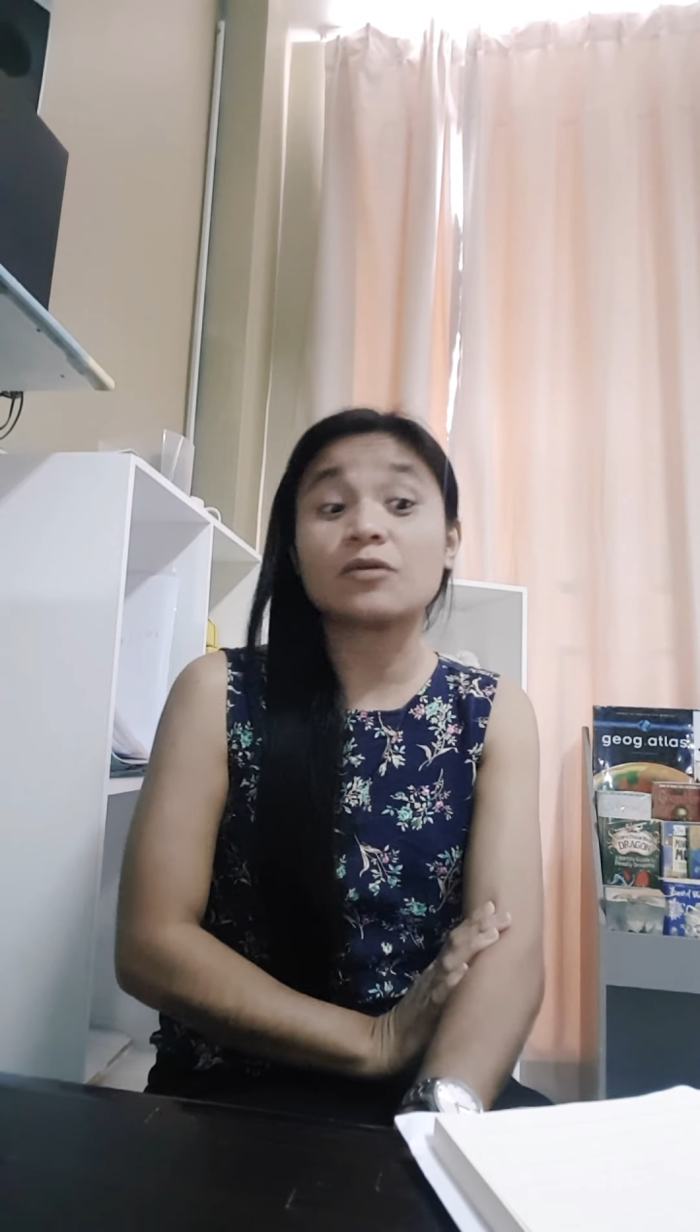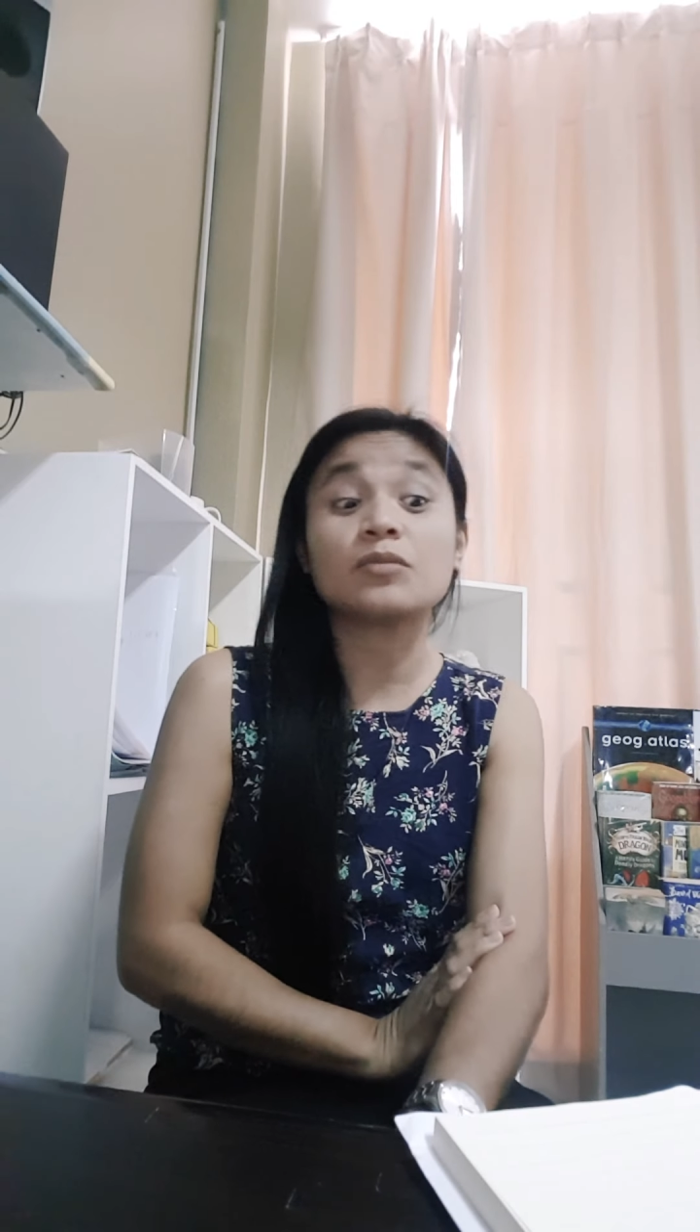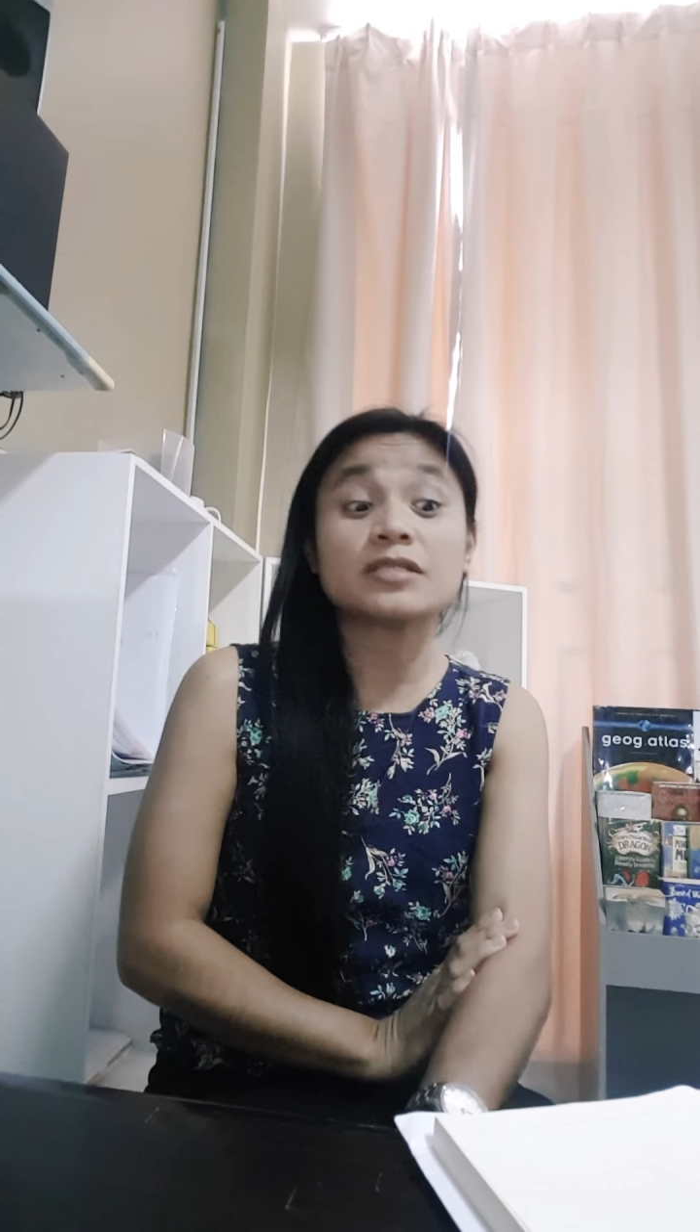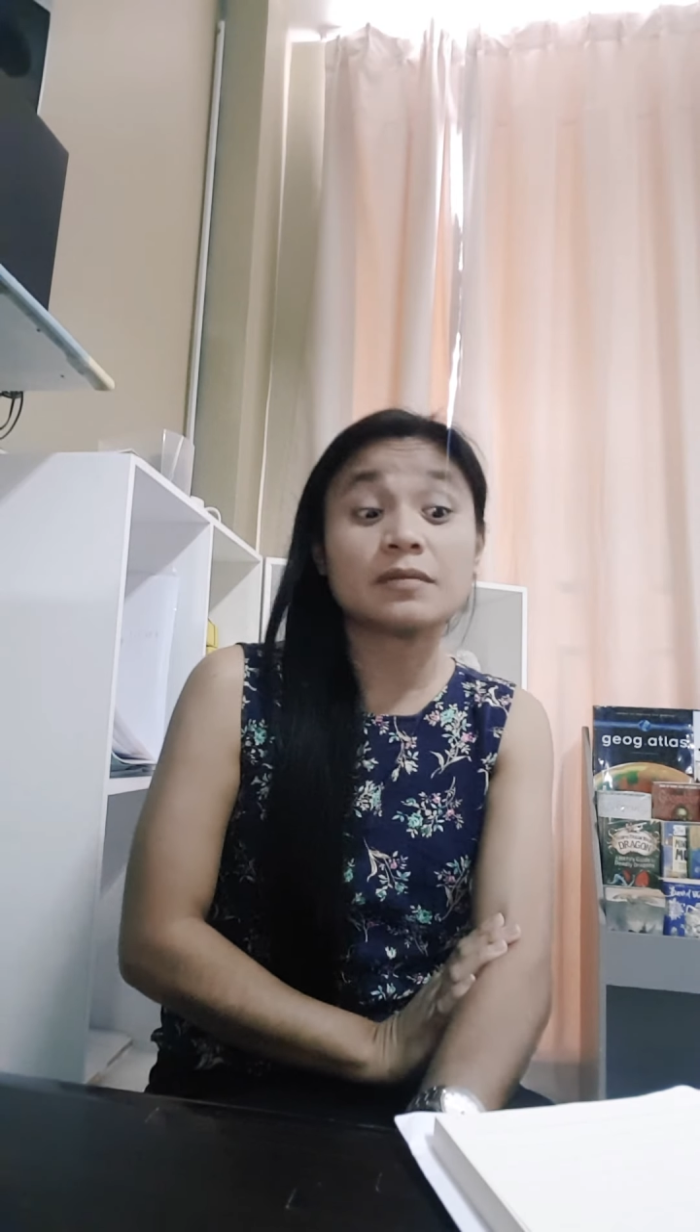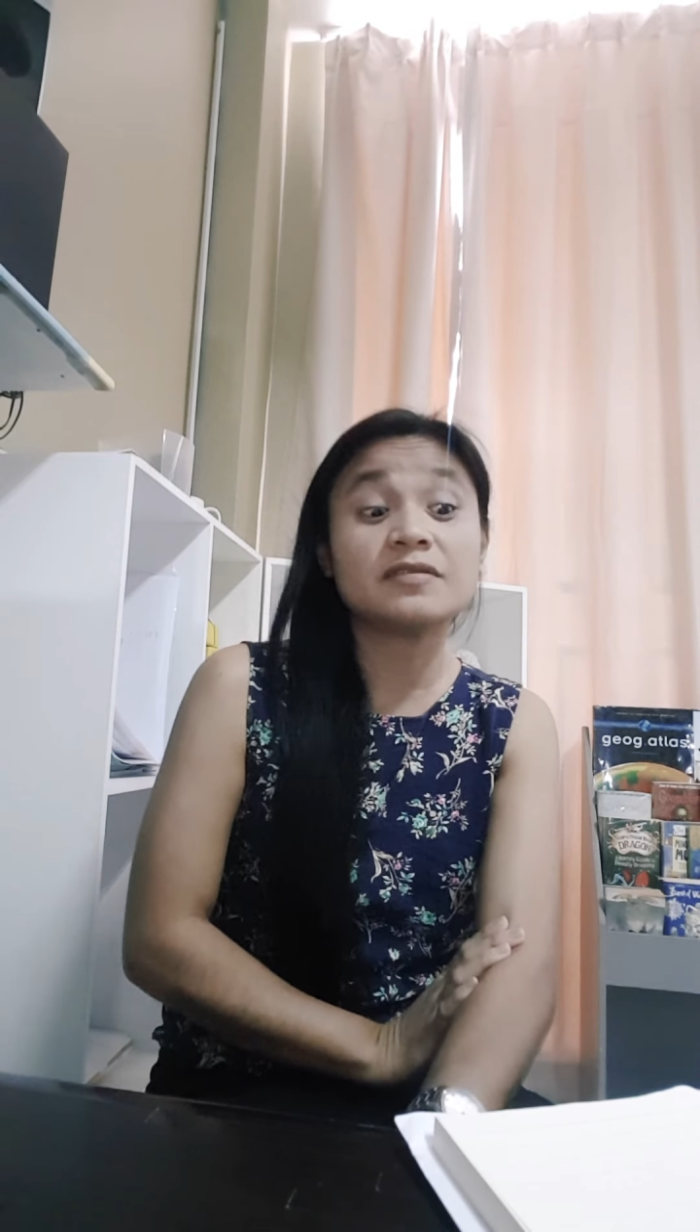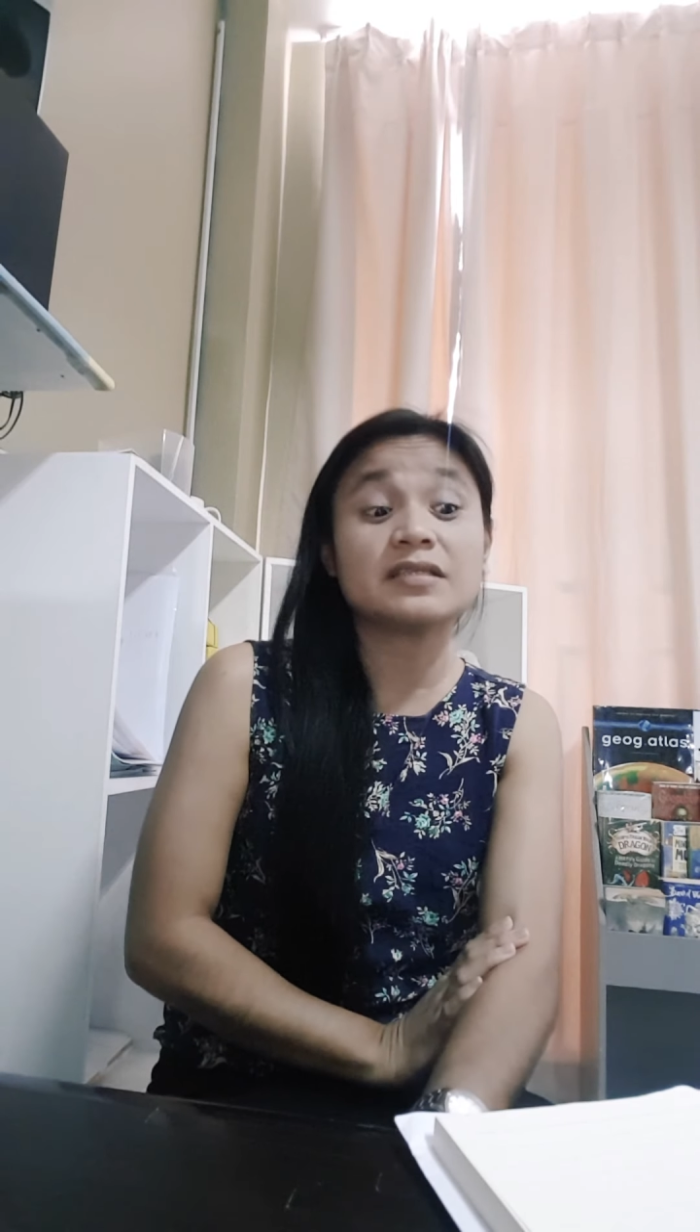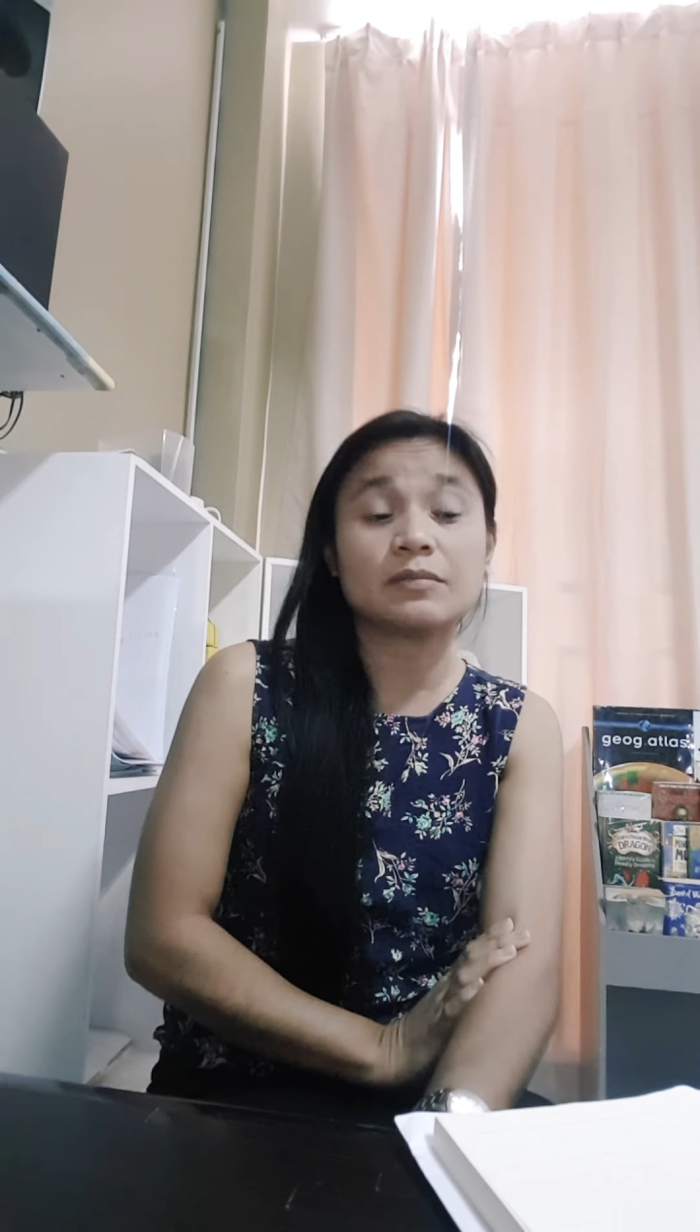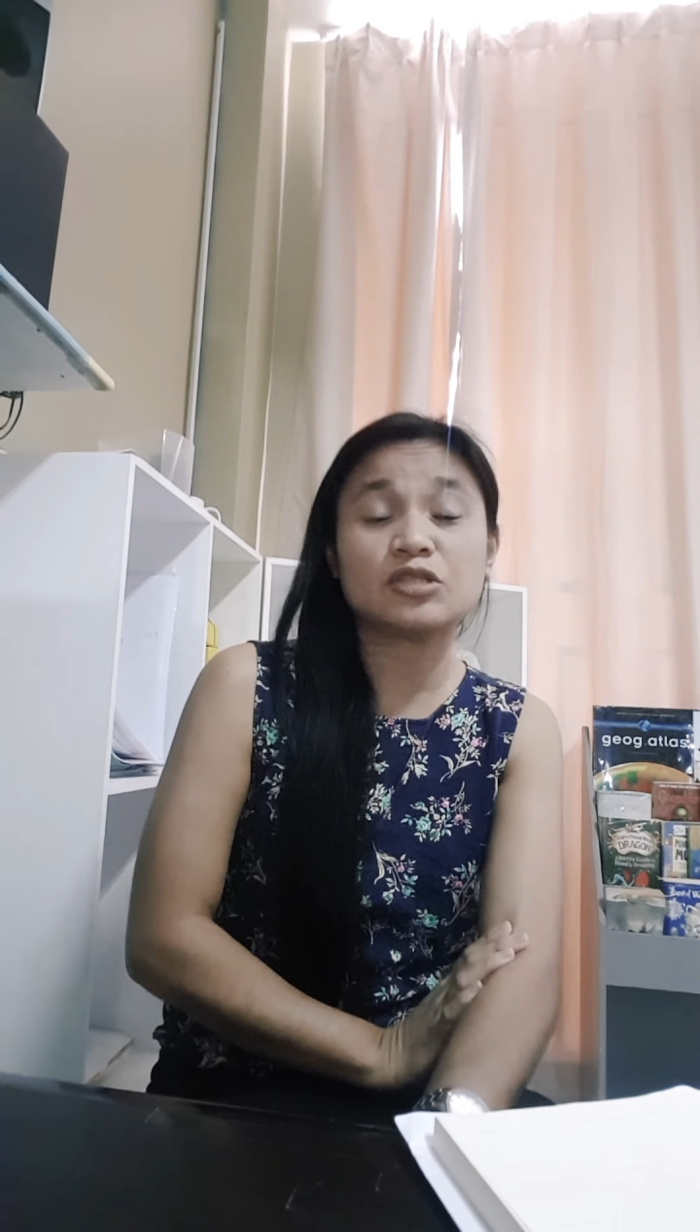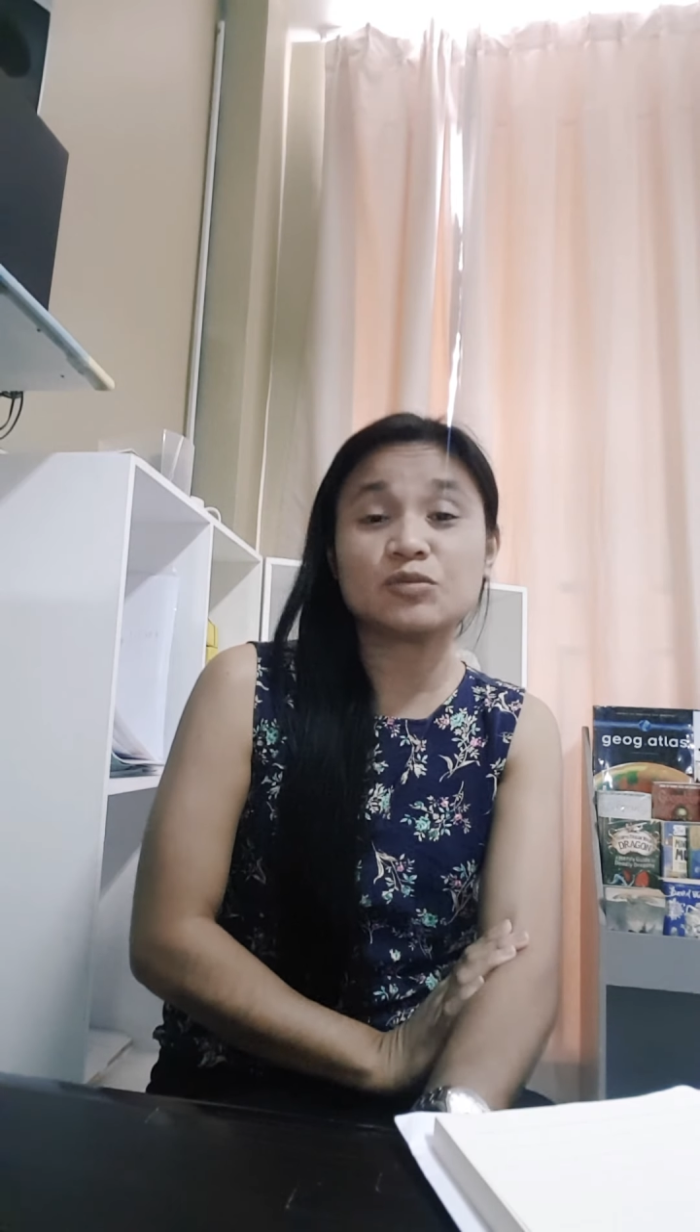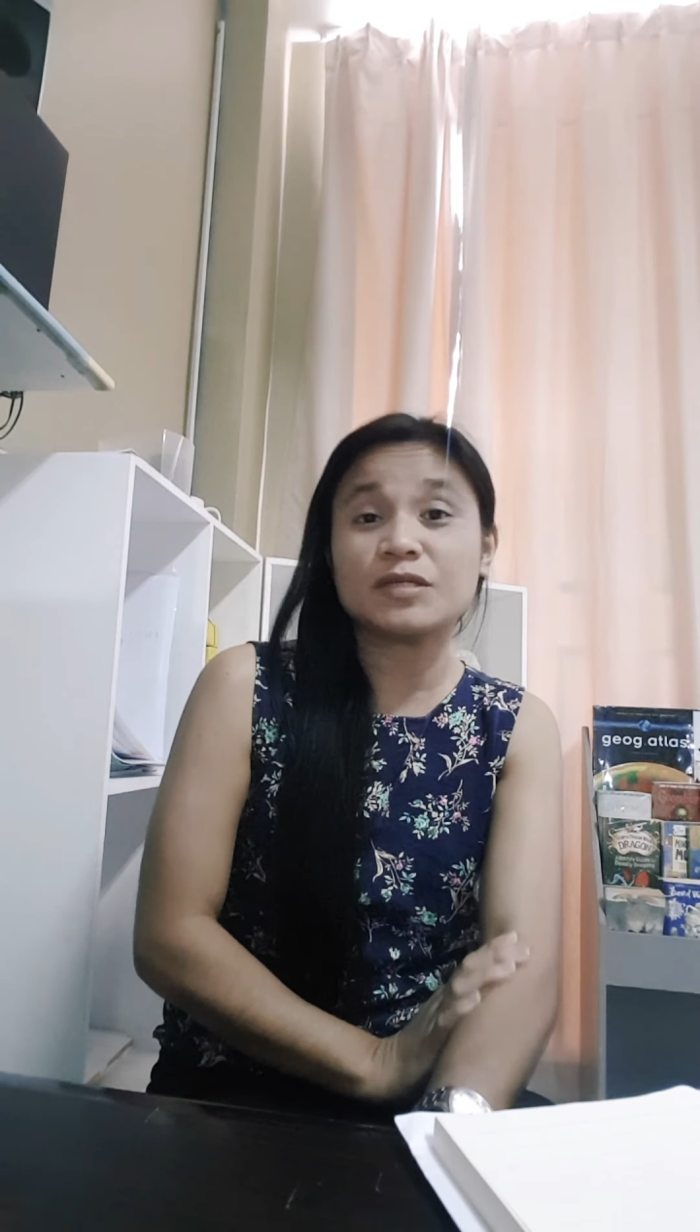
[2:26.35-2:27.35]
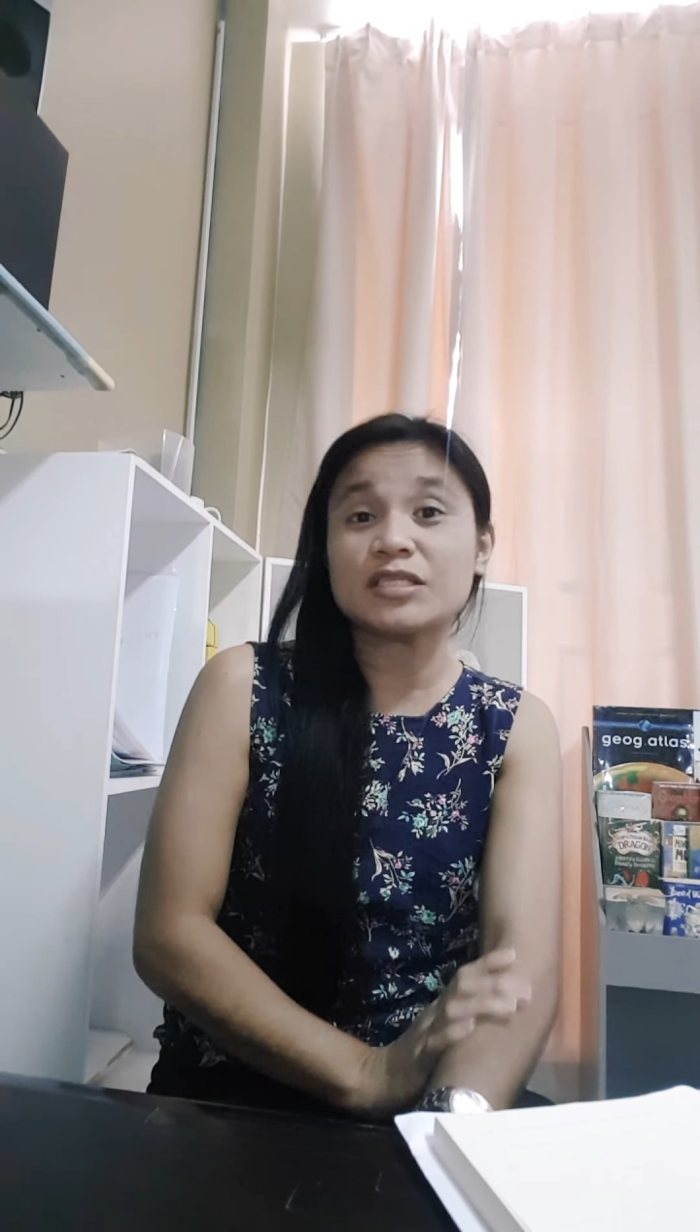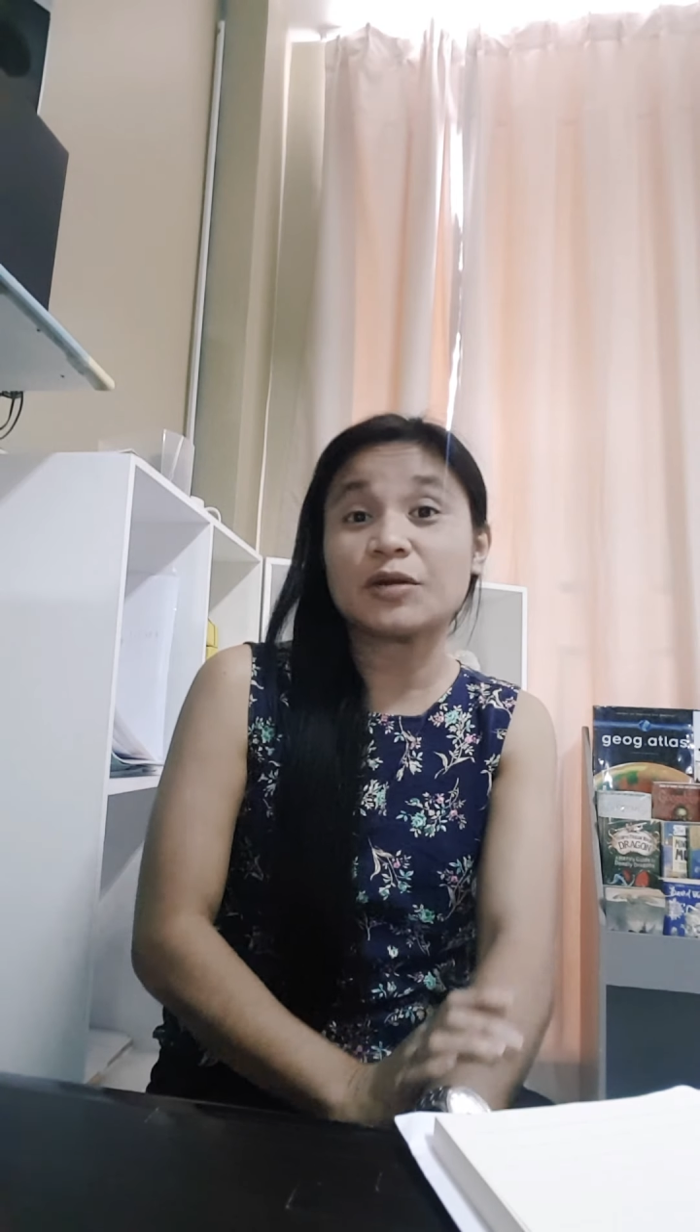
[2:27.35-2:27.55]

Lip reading: or some establishments